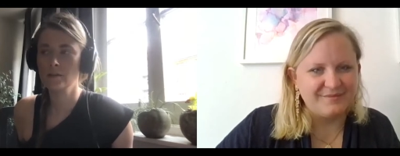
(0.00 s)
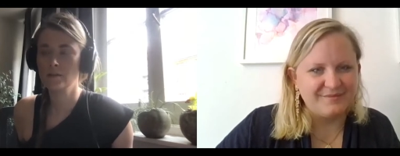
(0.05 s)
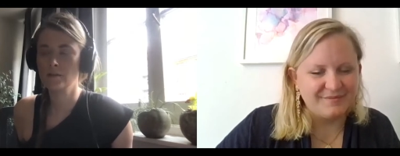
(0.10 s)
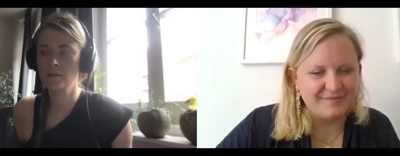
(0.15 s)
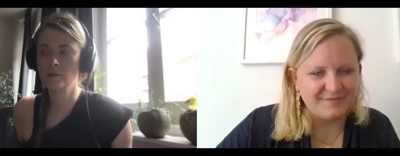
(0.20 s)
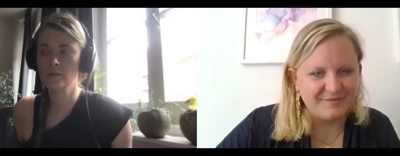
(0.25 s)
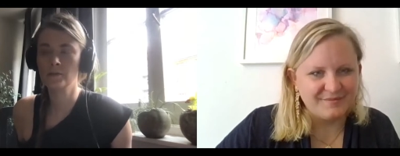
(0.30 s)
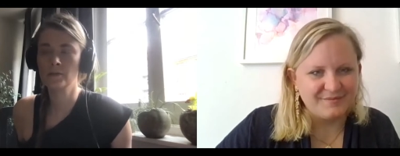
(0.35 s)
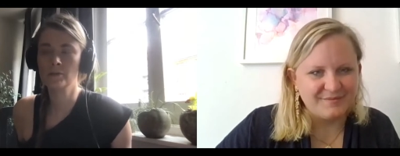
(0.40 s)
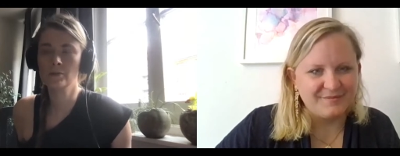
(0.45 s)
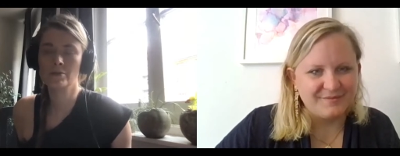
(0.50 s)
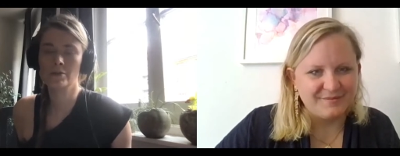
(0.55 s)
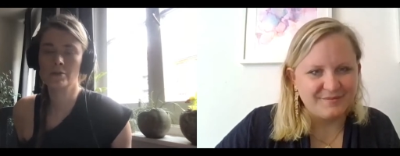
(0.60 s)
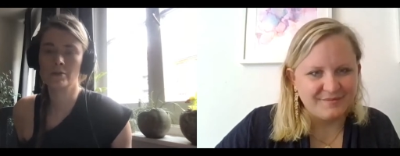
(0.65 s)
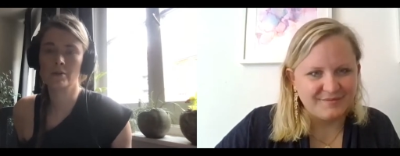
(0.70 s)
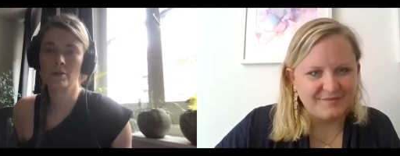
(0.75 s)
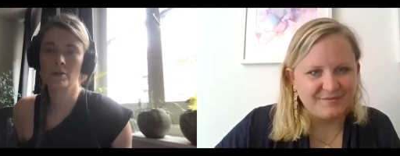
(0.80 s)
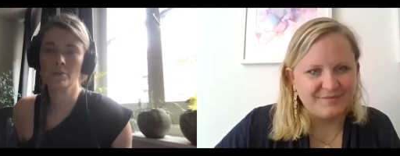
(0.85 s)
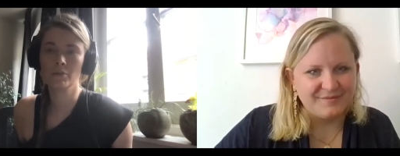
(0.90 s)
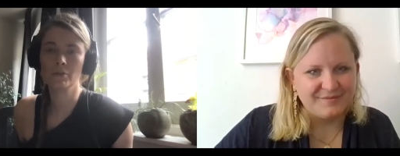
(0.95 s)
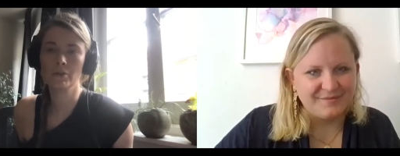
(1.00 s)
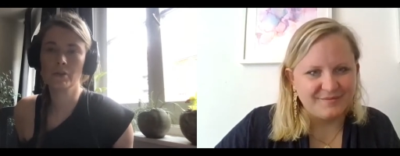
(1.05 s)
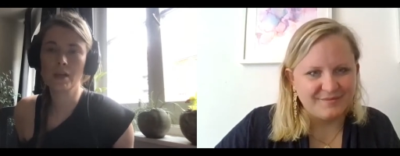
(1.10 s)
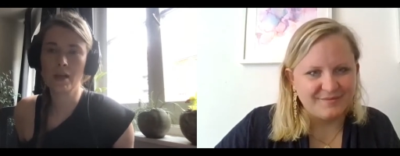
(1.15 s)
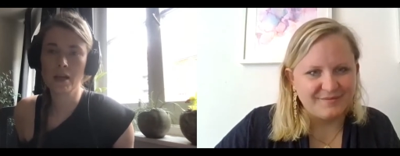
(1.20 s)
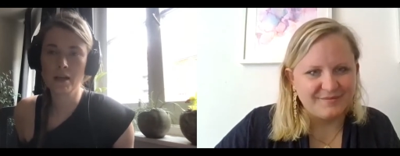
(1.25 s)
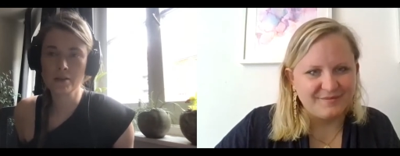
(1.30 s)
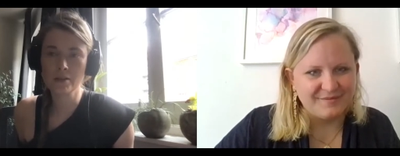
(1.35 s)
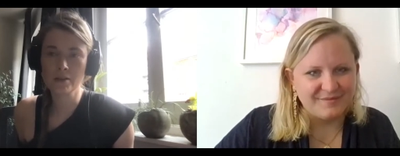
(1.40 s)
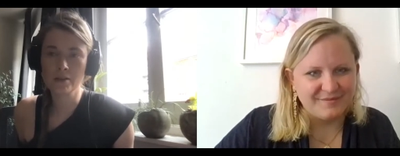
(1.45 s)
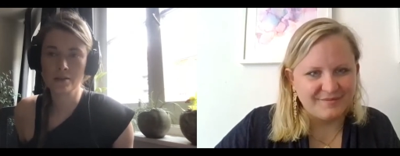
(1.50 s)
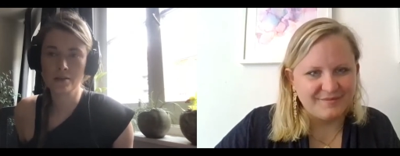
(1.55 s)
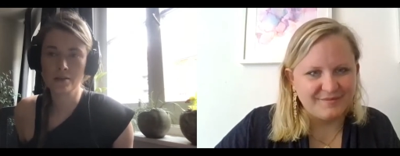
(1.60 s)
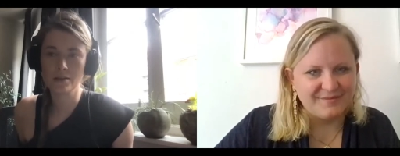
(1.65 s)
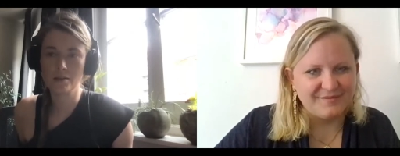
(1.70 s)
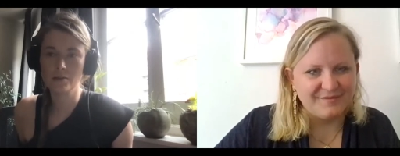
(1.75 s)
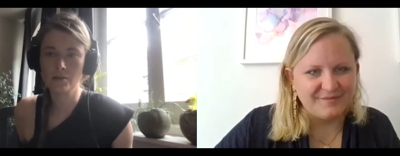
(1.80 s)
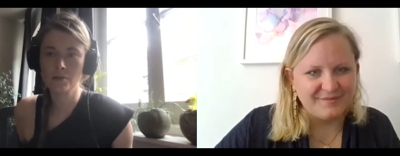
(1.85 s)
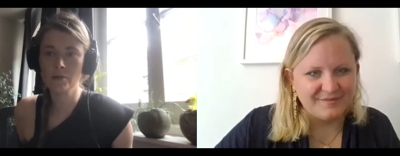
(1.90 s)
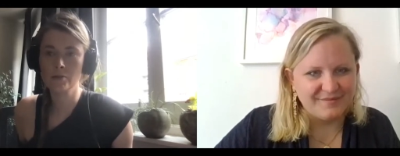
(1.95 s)
Speaker 1: future communication and the
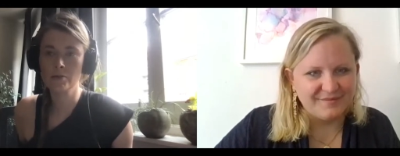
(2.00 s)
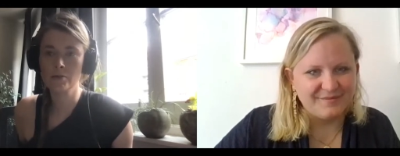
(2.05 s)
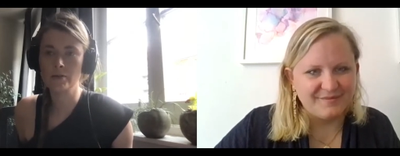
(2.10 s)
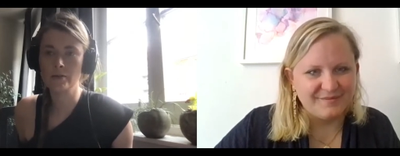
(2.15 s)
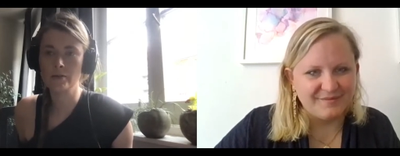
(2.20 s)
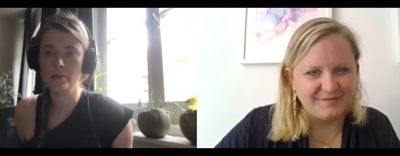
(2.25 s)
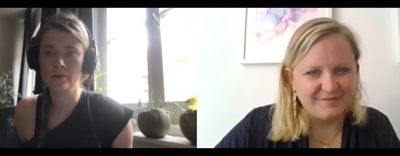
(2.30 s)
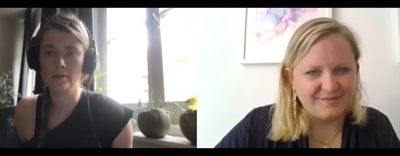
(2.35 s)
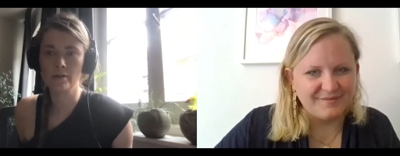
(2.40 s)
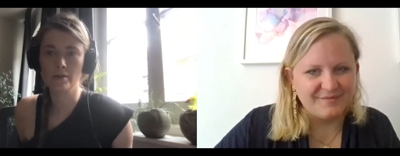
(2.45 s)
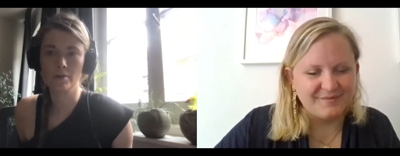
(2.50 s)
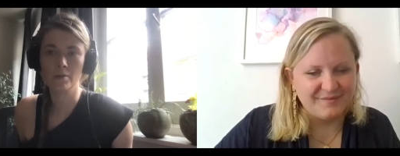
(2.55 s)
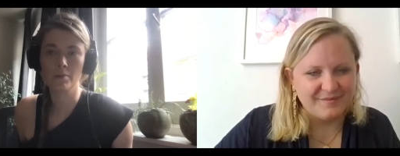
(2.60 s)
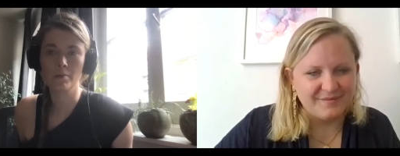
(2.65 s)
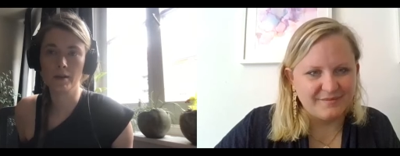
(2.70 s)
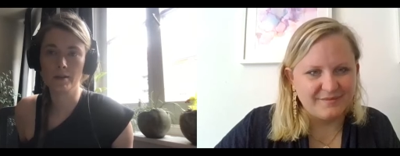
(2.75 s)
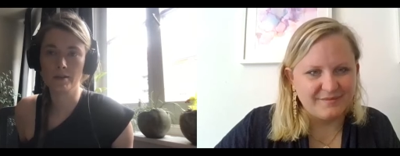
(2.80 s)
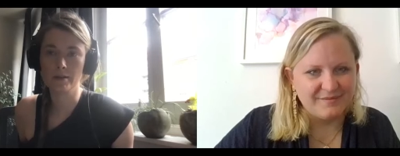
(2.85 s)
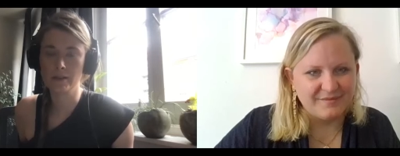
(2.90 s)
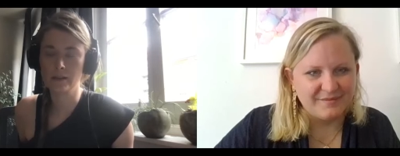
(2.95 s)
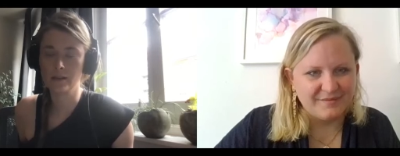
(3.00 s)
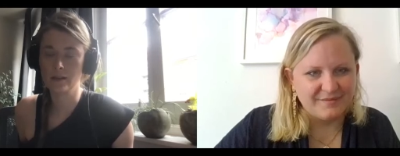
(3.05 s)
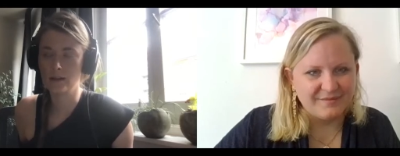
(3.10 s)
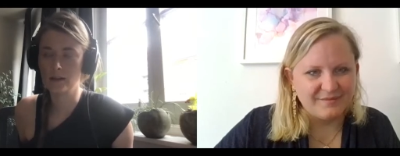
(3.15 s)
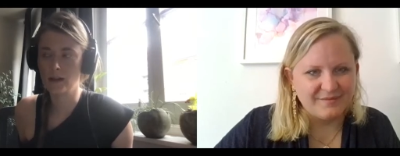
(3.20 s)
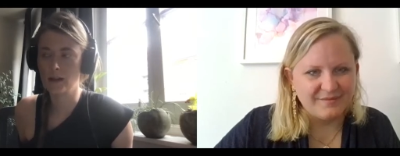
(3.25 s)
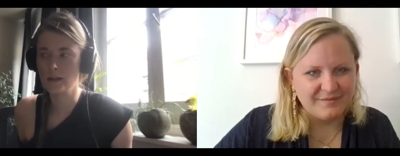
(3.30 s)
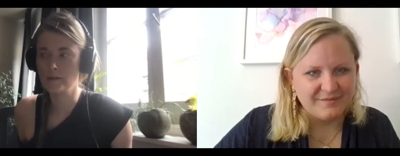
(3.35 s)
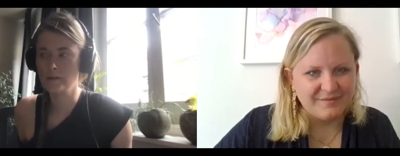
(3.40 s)
future uh, romantic lives.